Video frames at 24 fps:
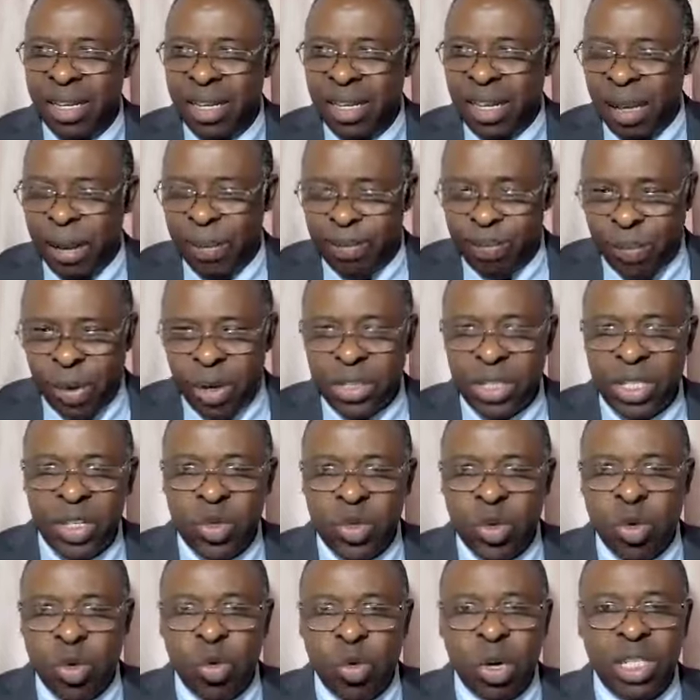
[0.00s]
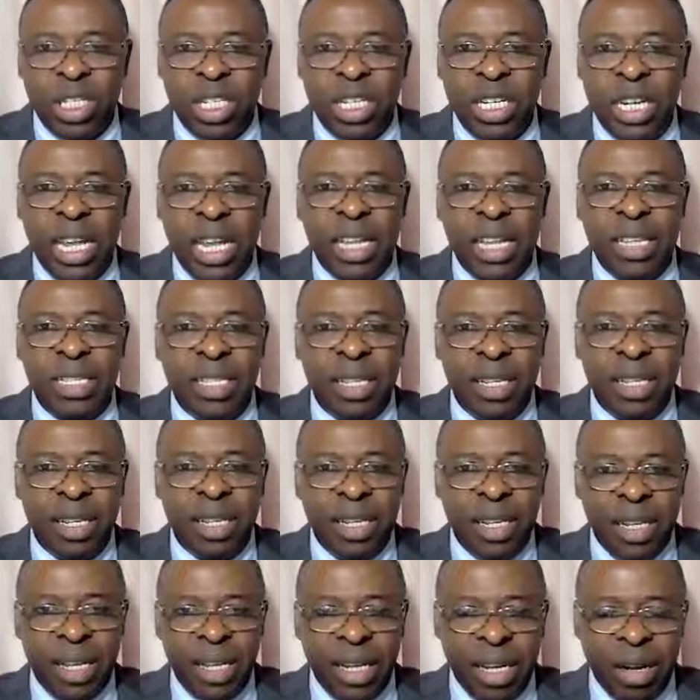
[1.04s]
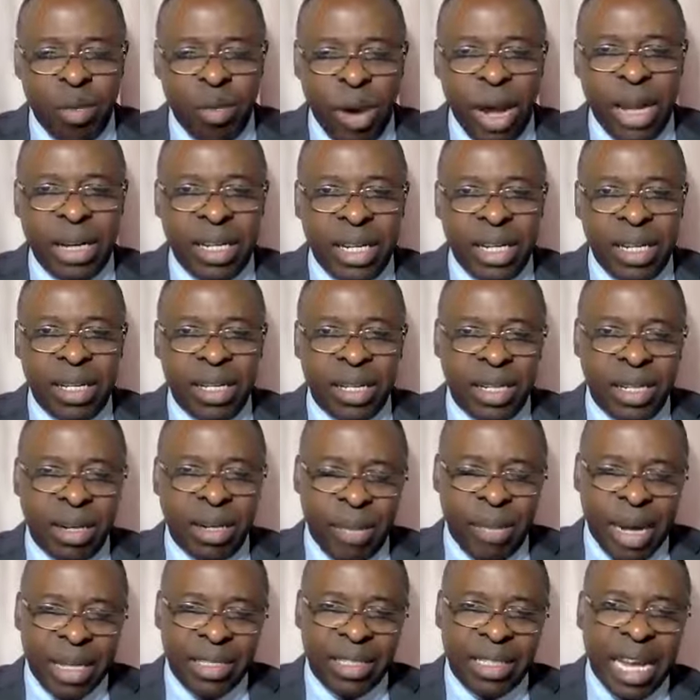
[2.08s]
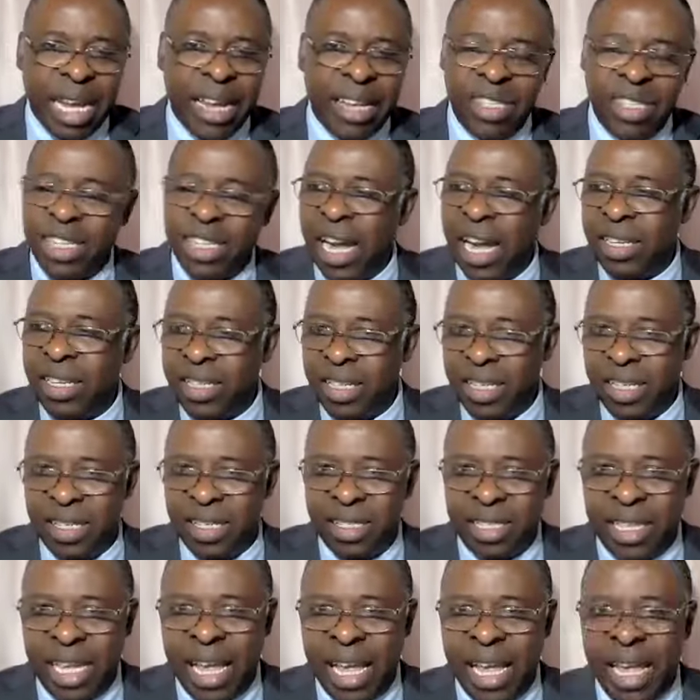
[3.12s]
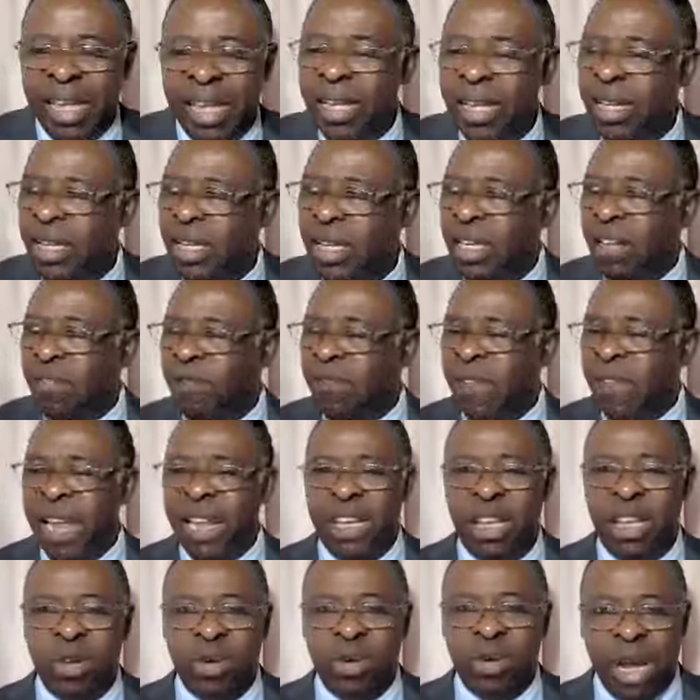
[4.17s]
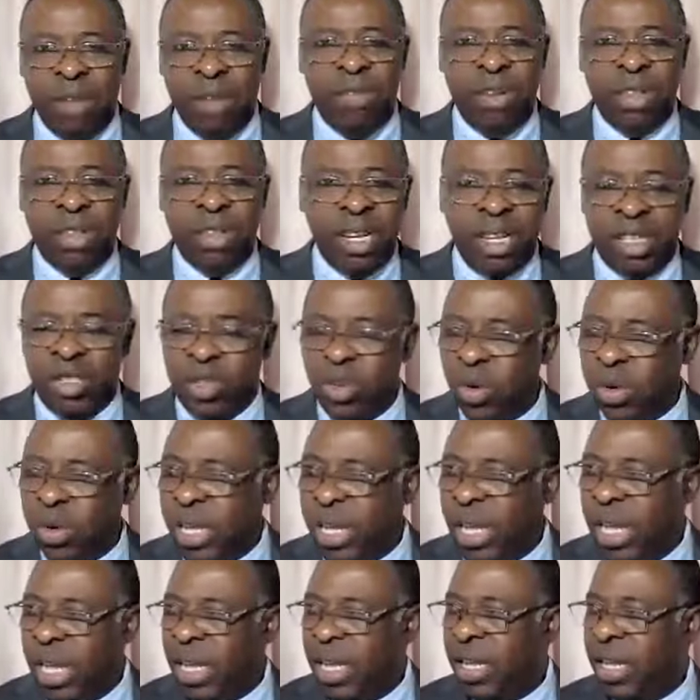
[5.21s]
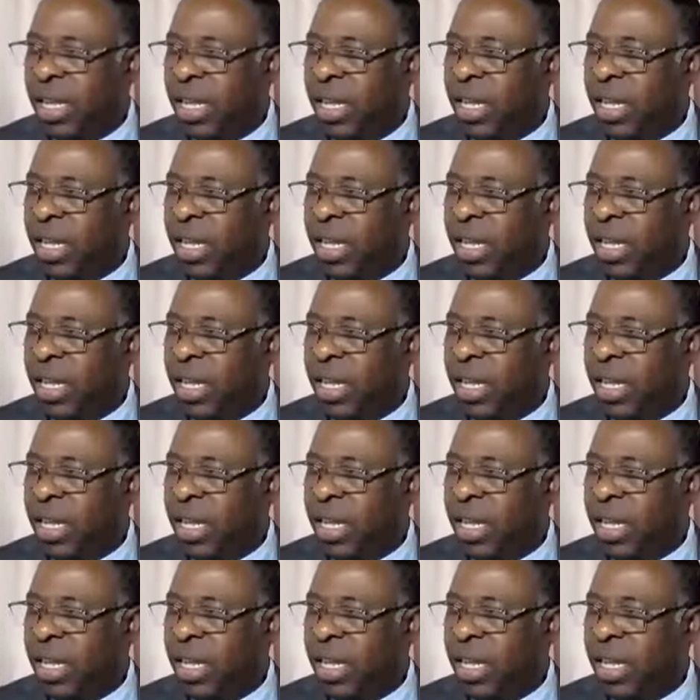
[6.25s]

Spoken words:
the person to coordinate the wedding, the master in charge, is there. The venue, everything is okay.